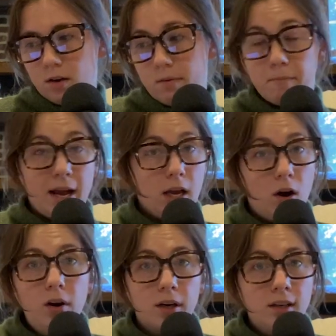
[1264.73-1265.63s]
my
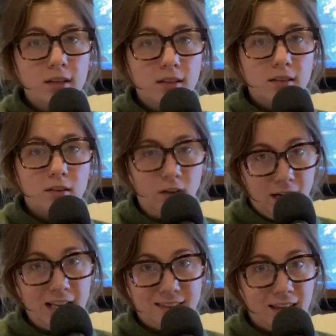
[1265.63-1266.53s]
heart or
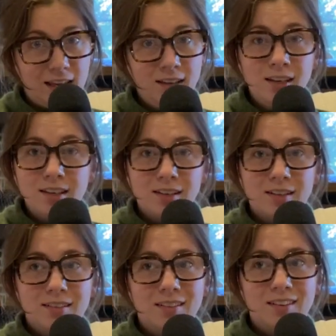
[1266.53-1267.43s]
anything.
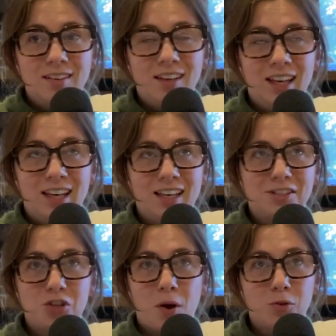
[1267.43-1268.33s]

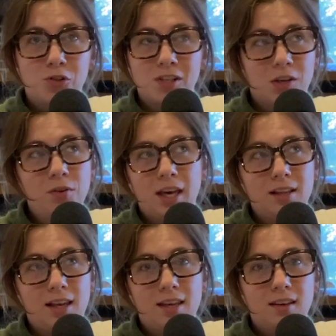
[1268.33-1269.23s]
And so I was just like, okay,
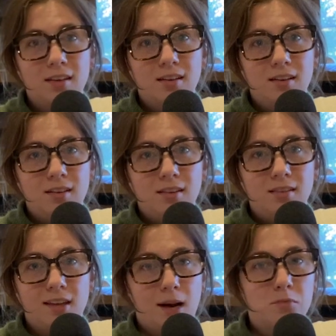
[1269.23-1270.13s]
like,
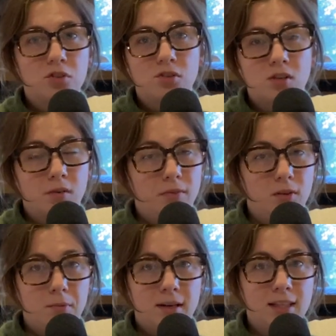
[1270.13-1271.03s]
then I'm just going to start
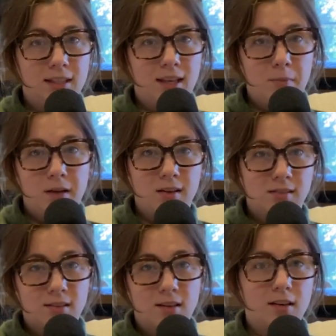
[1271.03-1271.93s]
viewing men like that,
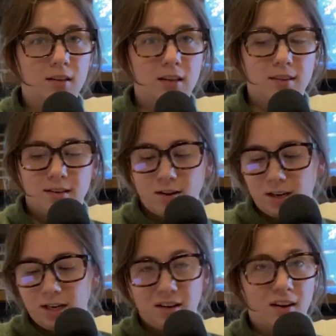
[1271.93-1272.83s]
because clearly they're not
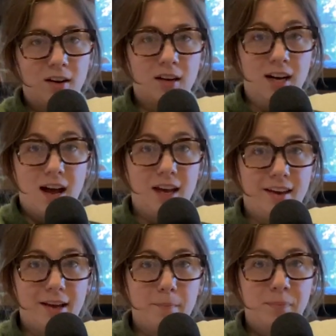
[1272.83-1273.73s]
getting hurt and I
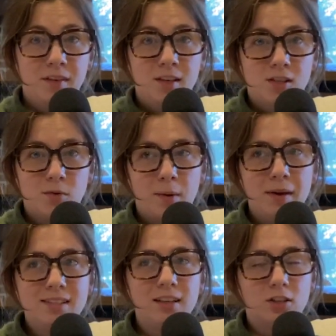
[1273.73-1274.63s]
am. So I
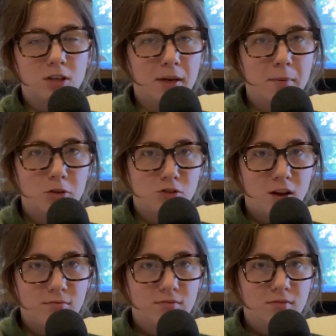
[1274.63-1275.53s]
basically turned my emotions
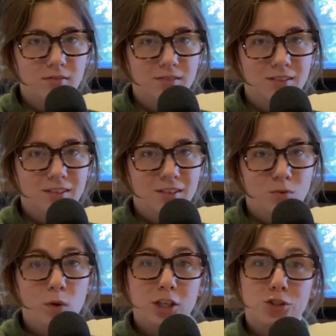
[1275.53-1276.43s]
off,
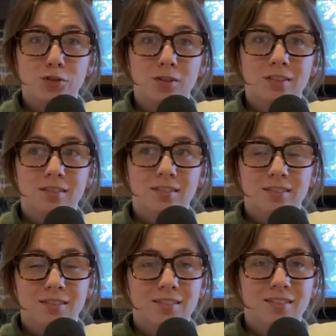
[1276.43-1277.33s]
which,
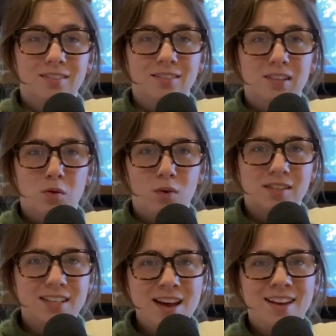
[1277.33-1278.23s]

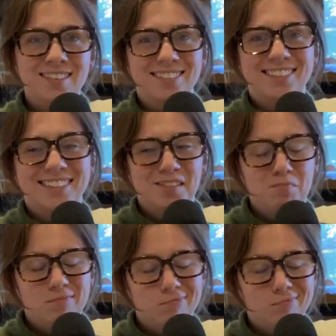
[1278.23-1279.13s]
once again,
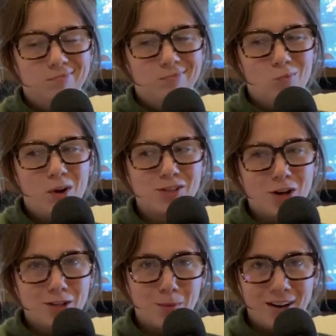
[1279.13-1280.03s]
was
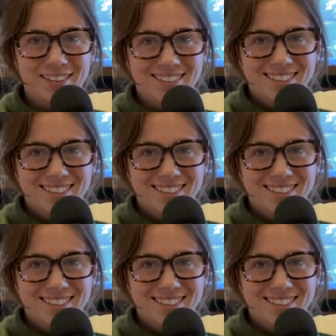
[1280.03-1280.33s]
not smart,